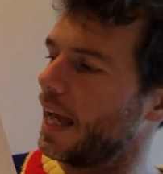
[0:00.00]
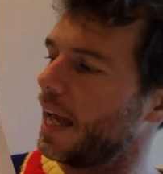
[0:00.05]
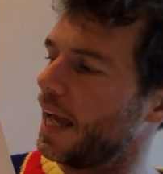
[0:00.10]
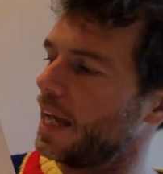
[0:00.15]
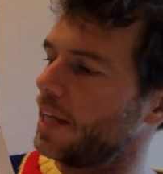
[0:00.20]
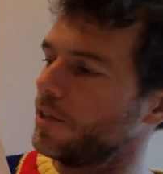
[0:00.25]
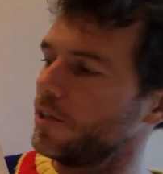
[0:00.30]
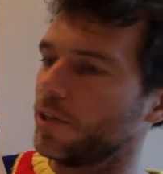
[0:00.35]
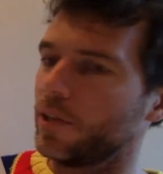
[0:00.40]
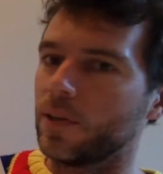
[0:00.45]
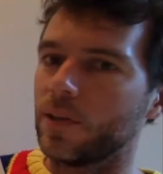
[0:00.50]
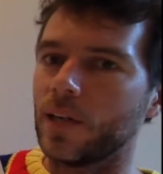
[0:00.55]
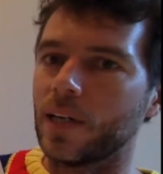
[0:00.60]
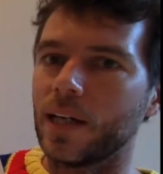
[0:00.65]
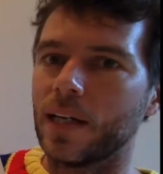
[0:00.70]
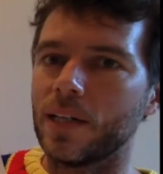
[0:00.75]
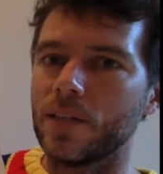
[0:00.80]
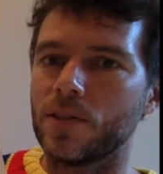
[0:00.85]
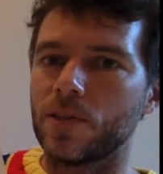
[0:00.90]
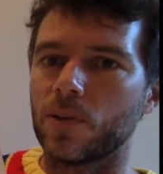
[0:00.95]
Hedgehog
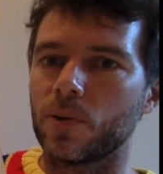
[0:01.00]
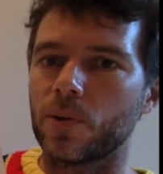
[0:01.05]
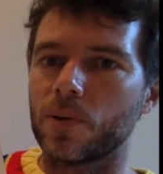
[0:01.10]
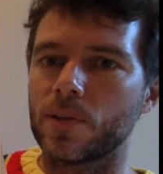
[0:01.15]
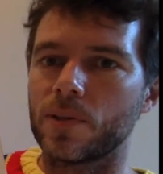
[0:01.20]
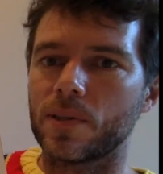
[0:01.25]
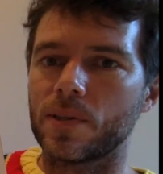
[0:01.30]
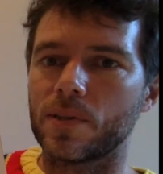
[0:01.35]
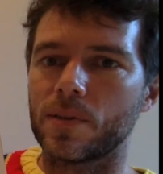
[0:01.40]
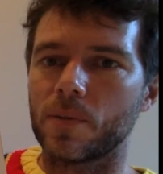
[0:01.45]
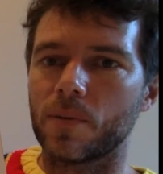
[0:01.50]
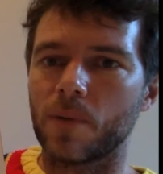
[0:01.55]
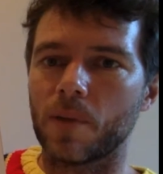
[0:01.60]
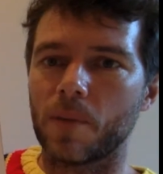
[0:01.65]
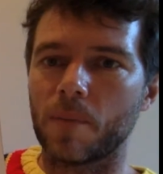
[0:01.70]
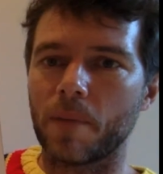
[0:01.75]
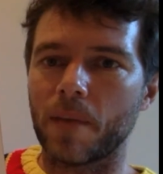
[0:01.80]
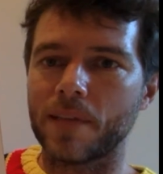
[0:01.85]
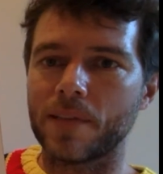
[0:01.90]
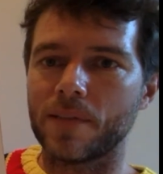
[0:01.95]
and tortoise were
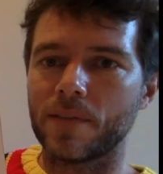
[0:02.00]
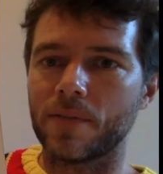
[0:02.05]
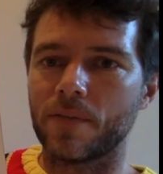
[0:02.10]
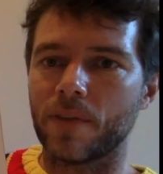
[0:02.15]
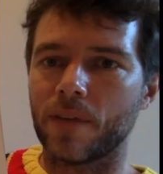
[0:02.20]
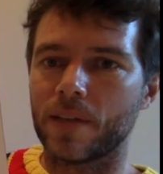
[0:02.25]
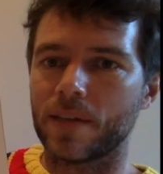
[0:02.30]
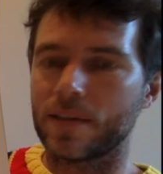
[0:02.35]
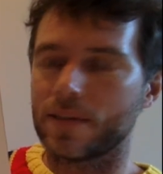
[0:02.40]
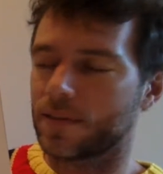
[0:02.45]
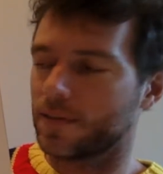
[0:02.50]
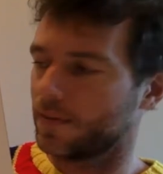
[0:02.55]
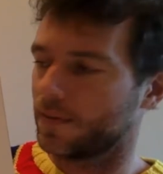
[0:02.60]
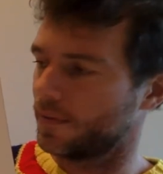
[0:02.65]
the best of friends.